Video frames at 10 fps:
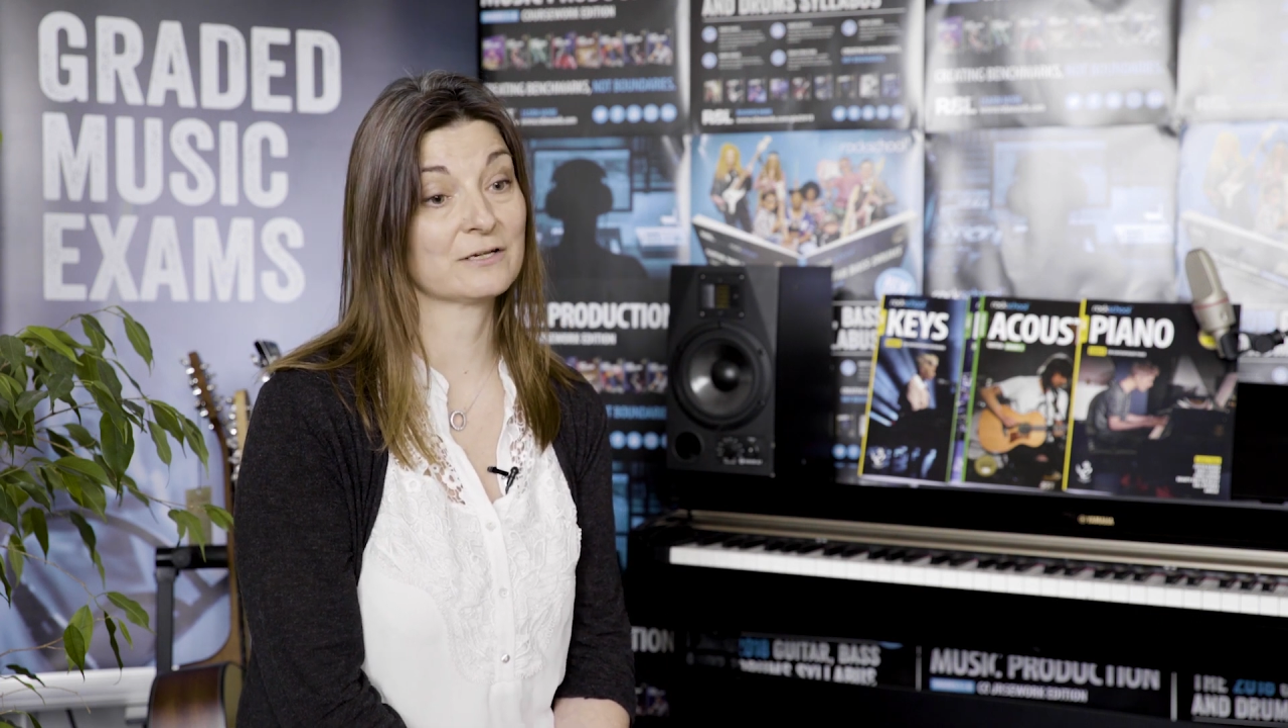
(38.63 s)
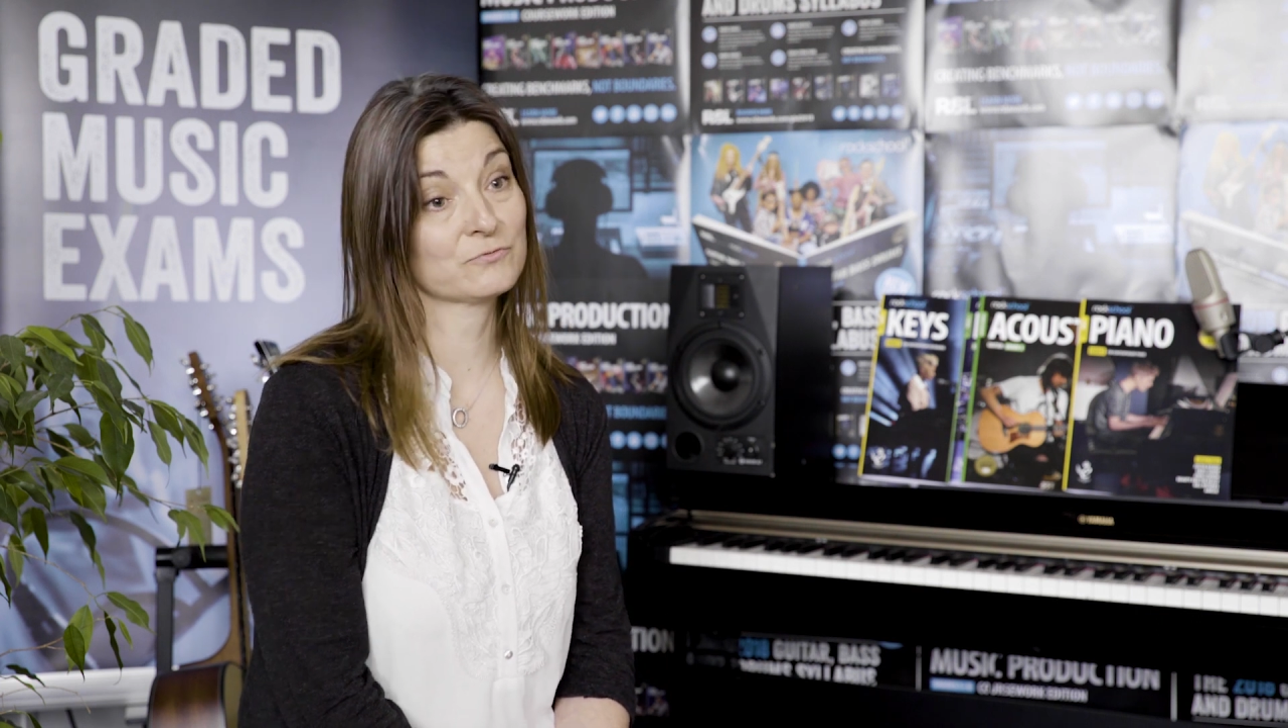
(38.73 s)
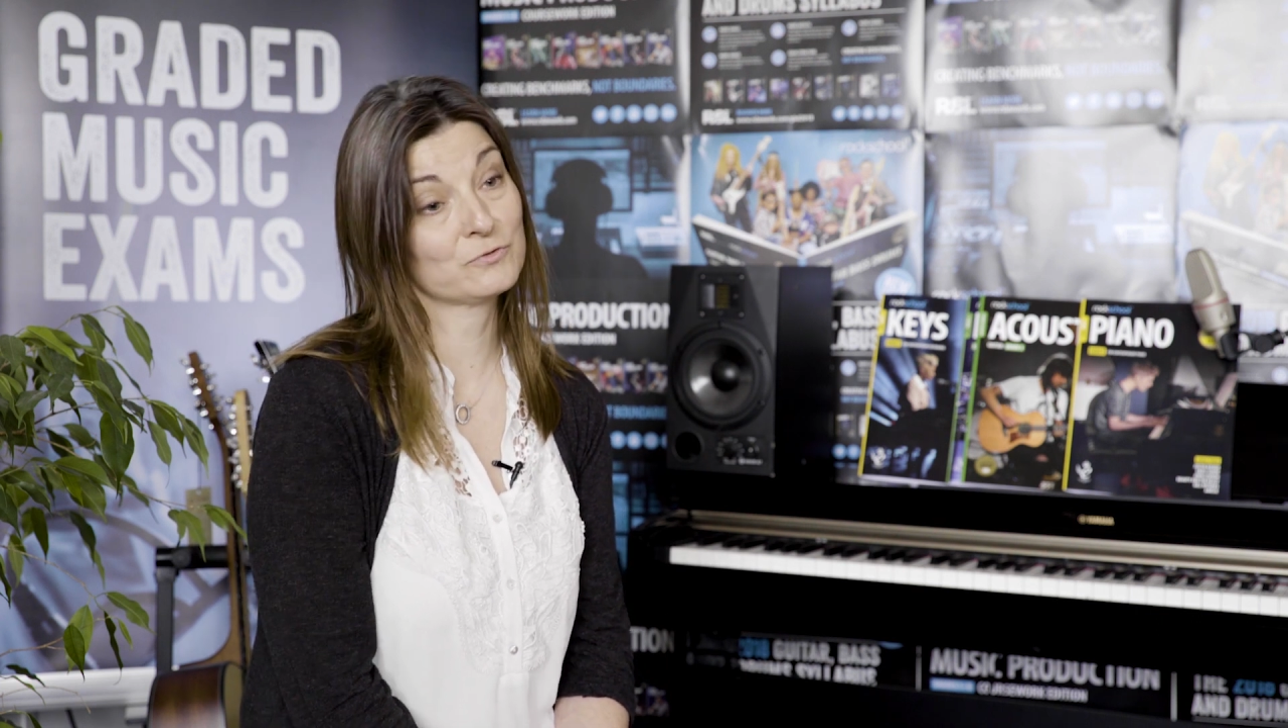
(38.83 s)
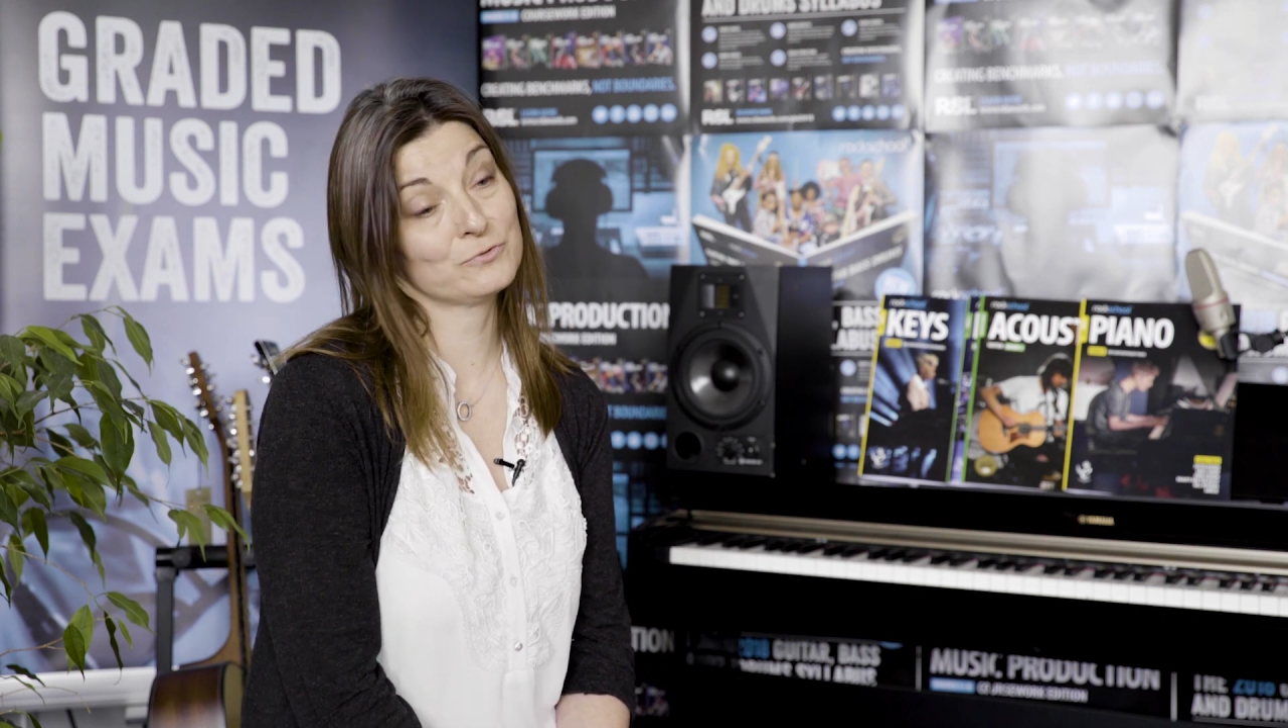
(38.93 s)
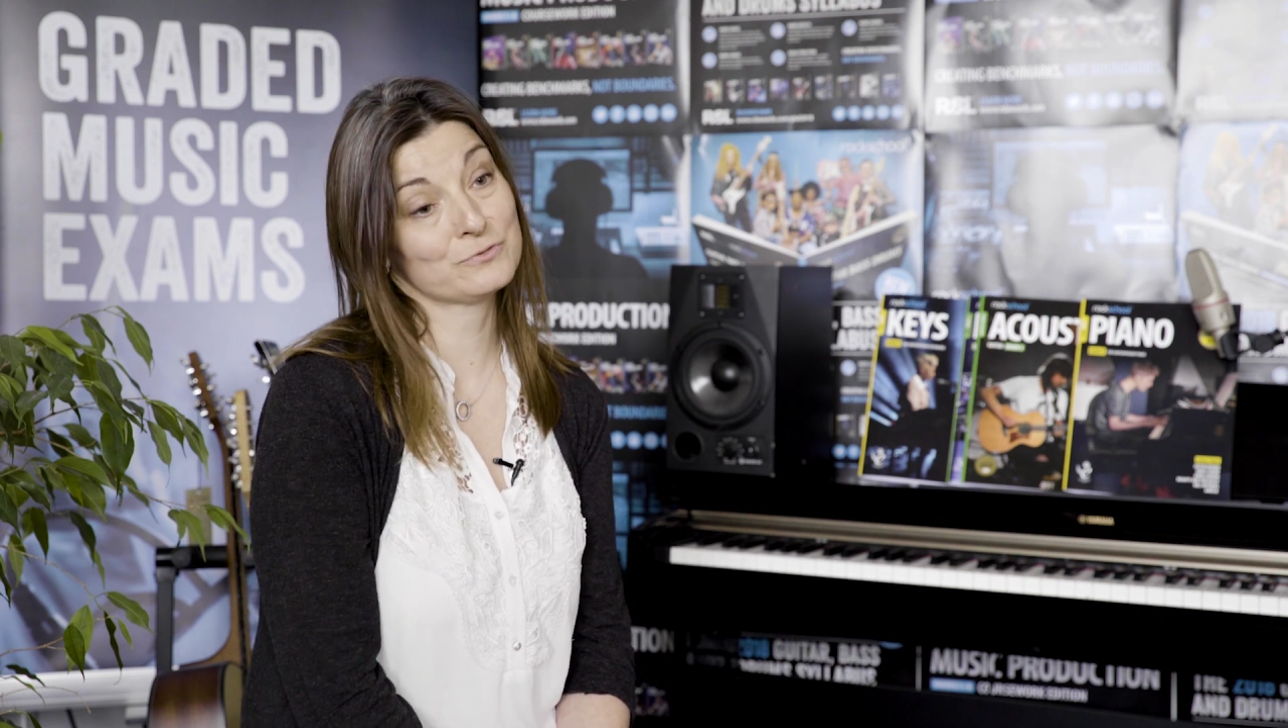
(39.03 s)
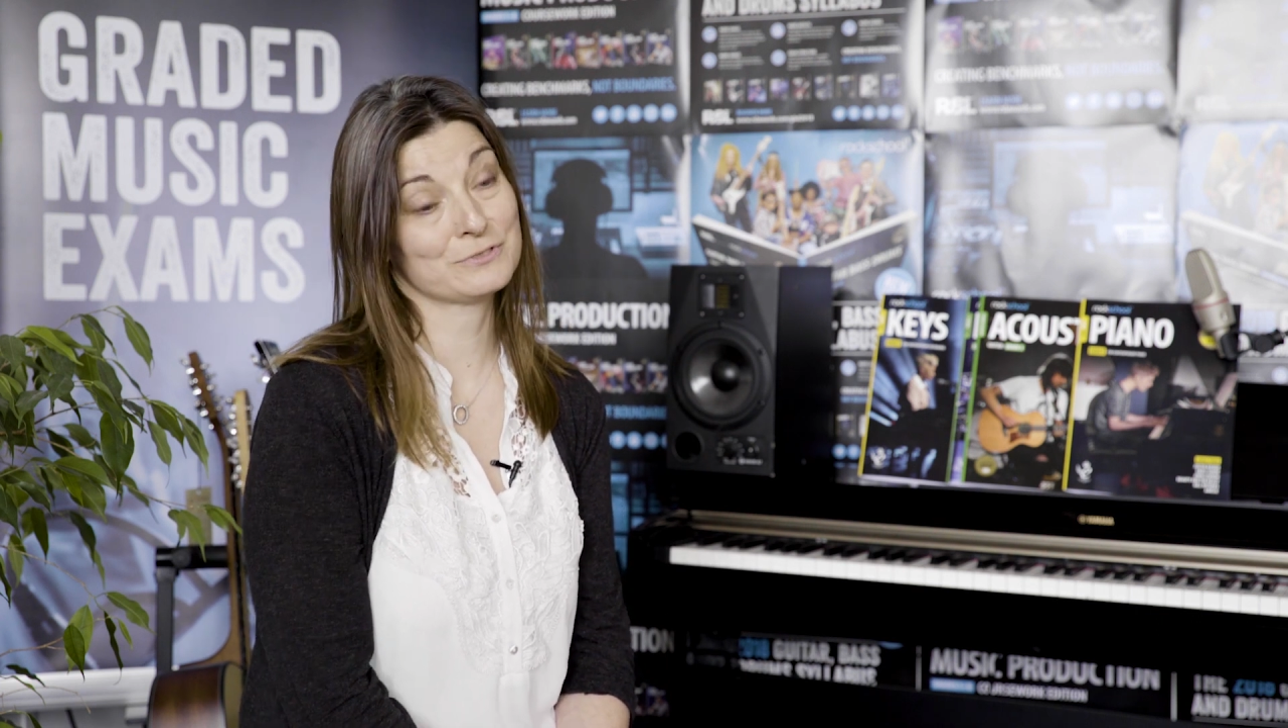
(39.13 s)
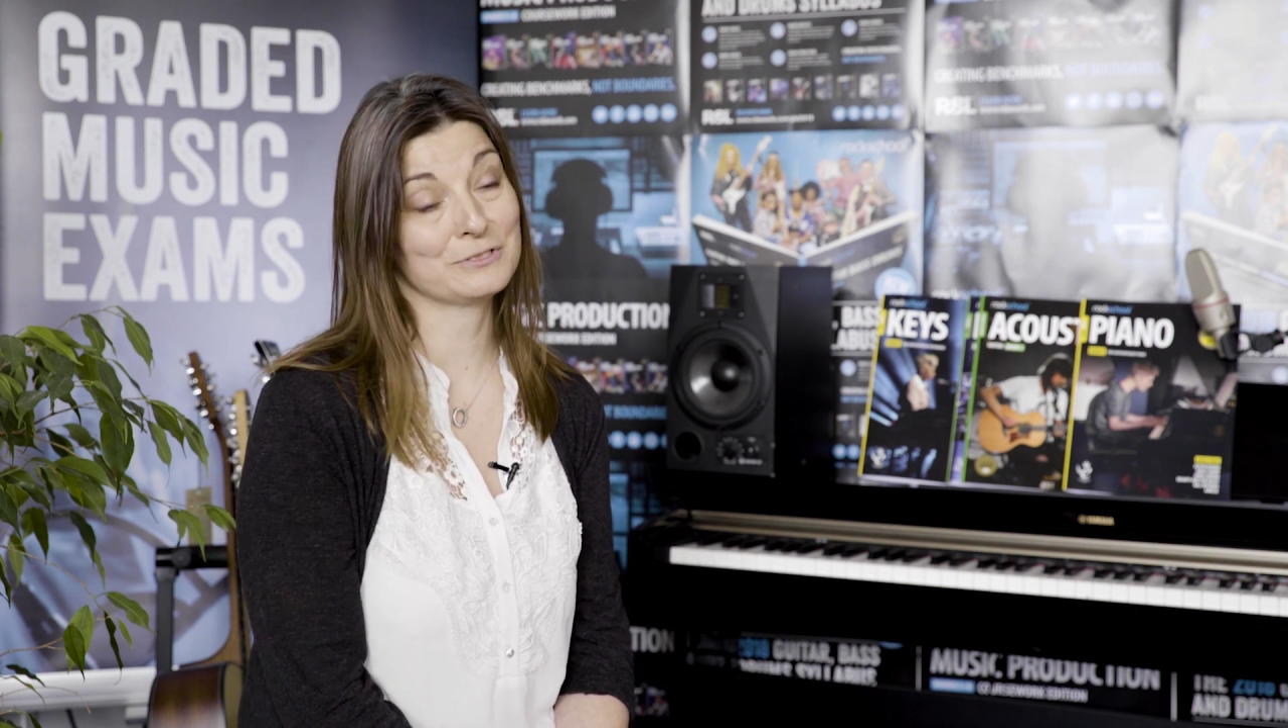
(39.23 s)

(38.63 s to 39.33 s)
and of course